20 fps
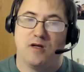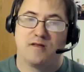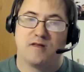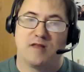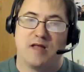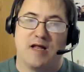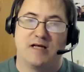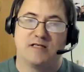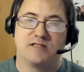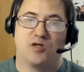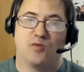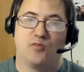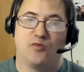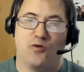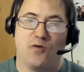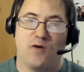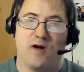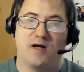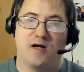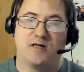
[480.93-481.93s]
that has the
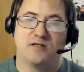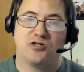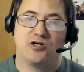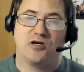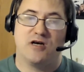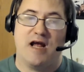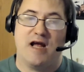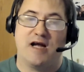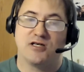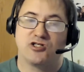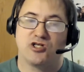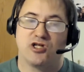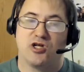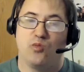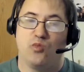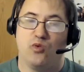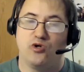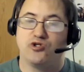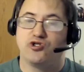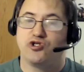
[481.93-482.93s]
Blu-ray Hunter and actually
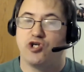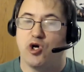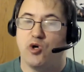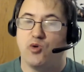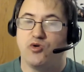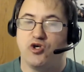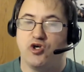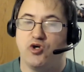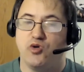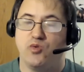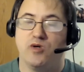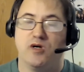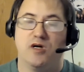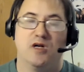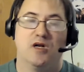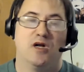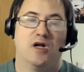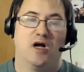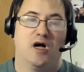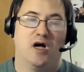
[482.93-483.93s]
will show you
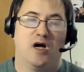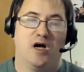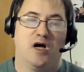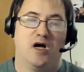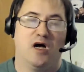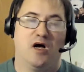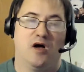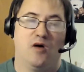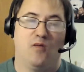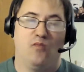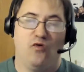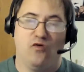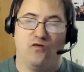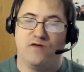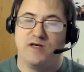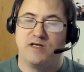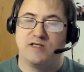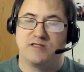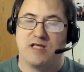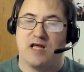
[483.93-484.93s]
uh,
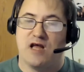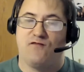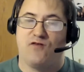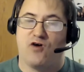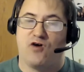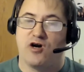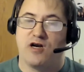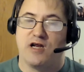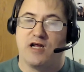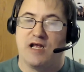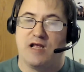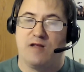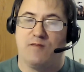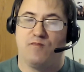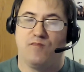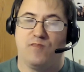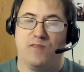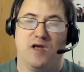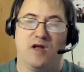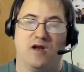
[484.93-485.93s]
movies that I've already,
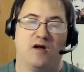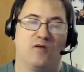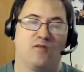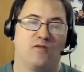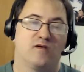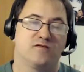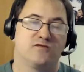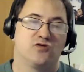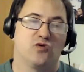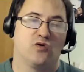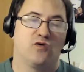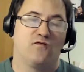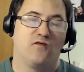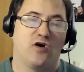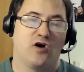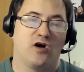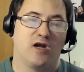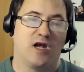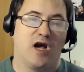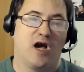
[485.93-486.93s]
you know, I've sort of
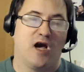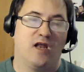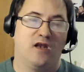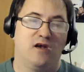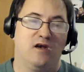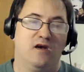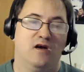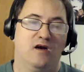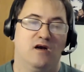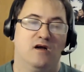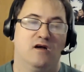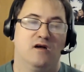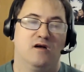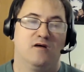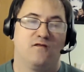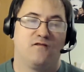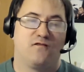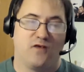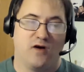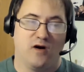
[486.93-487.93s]
already gotten
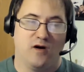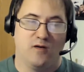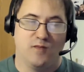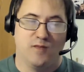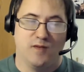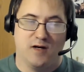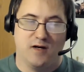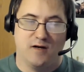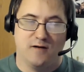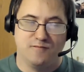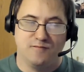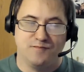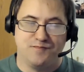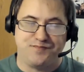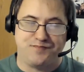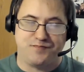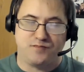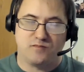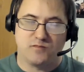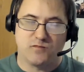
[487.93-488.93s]
from um,
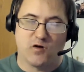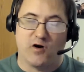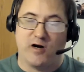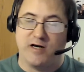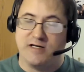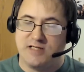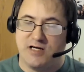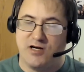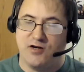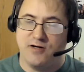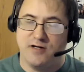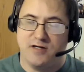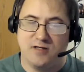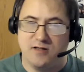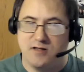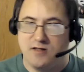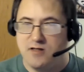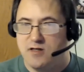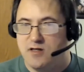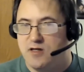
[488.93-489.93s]

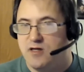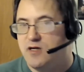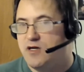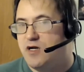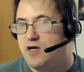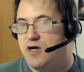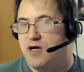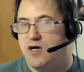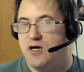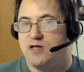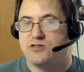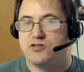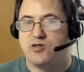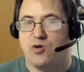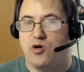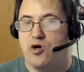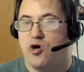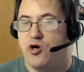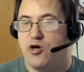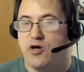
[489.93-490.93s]
Criterion. Uh, so
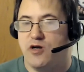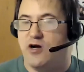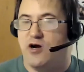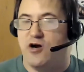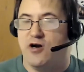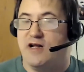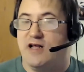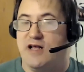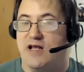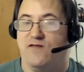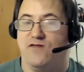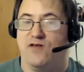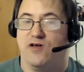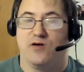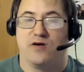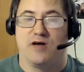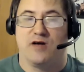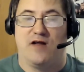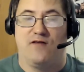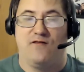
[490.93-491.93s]
to already give
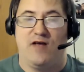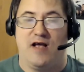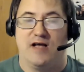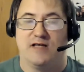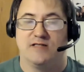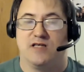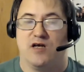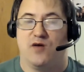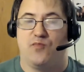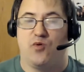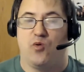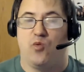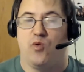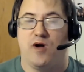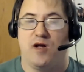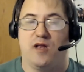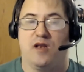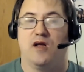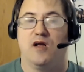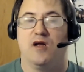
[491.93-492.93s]
you kind of a heads up of
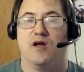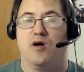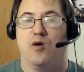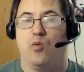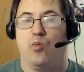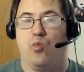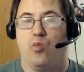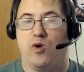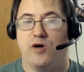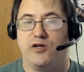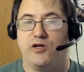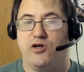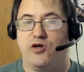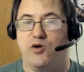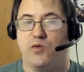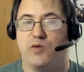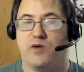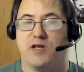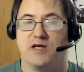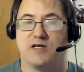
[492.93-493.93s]
what what
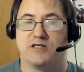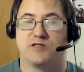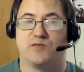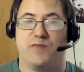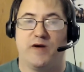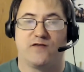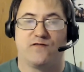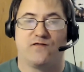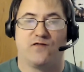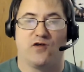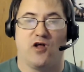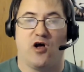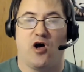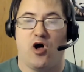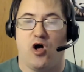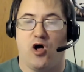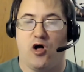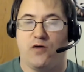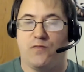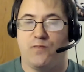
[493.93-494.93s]
you can expect for the
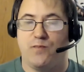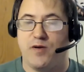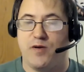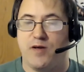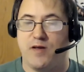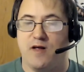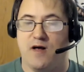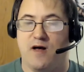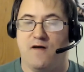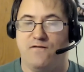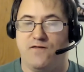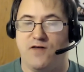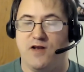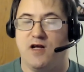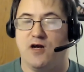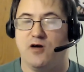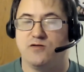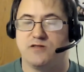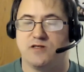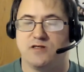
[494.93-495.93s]
haul uh,
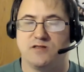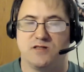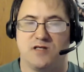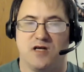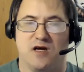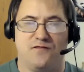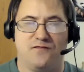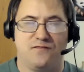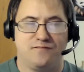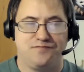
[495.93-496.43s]
videos and stuff.